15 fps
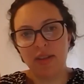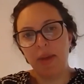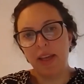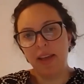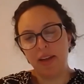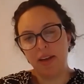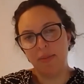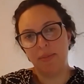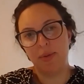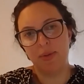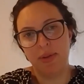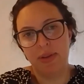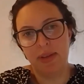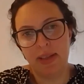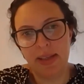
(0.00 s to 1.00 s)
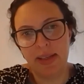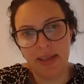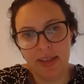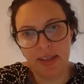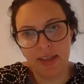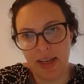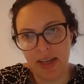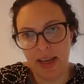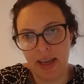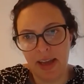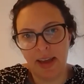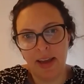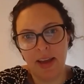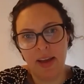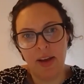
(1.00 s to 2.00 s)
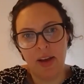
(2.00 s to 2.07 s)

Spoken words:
to make an important distinction here,